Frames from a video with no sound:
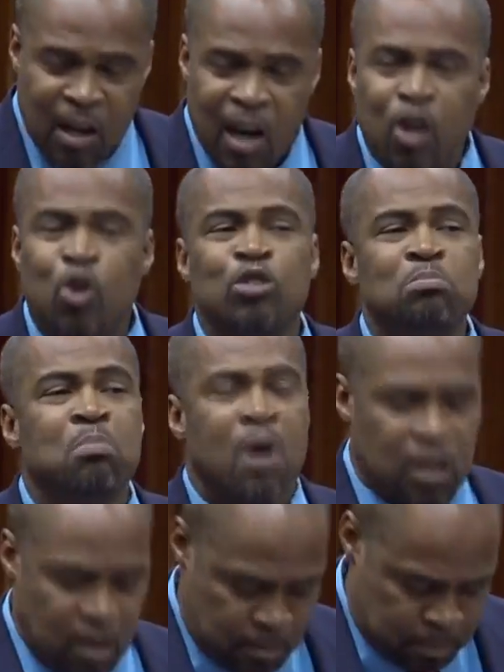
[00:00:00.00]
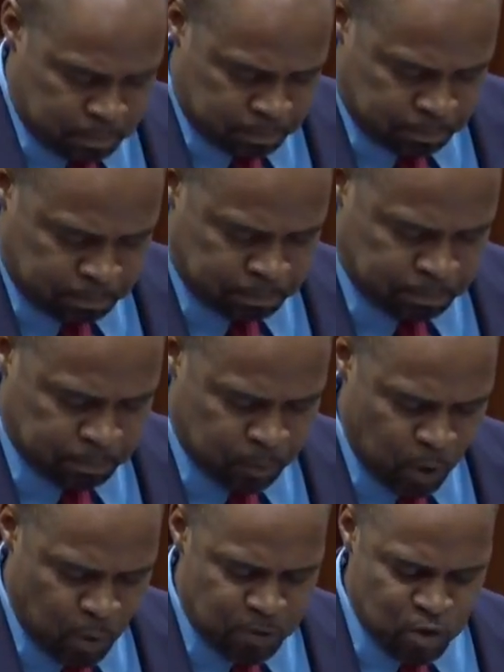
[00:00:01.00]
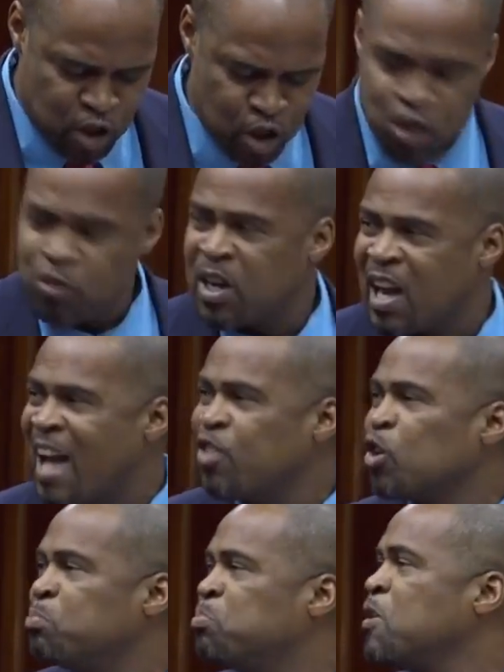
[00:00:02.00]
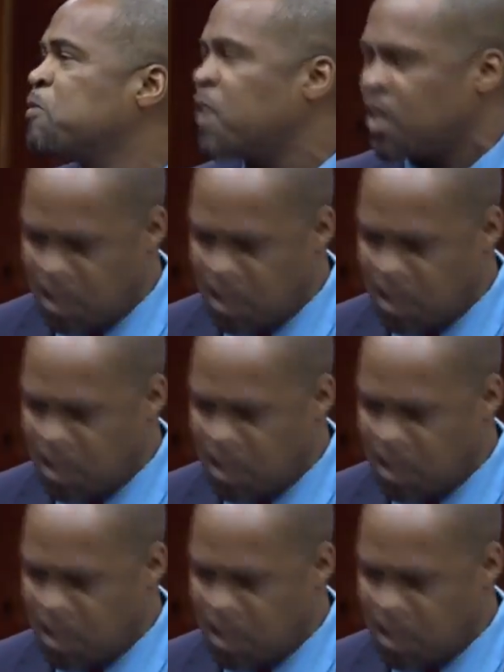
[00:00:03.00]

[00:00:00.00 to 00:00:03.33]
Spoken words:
a good mother with children are not perfect